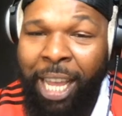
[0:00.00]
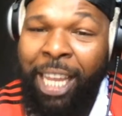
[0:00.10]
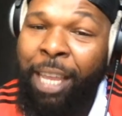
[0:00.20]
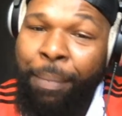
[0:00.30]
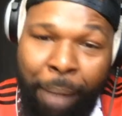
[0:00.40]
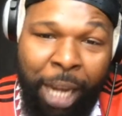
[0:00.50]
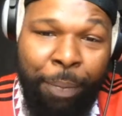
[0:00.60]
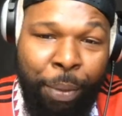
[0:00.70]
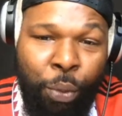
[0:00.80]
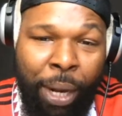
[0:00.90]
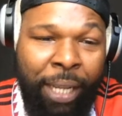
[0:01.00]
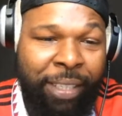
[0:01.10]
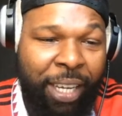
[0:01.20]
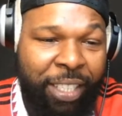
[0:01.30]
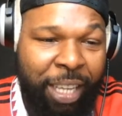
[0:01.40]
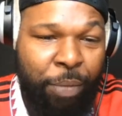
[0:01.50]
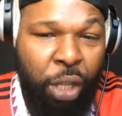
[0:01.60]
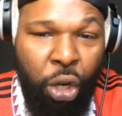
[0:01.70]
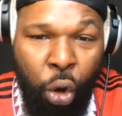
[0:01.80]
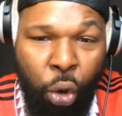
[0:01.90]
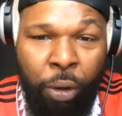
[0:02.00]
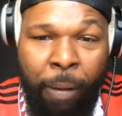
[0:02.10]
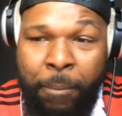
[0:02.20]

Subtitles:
He might be willing to accept the loan.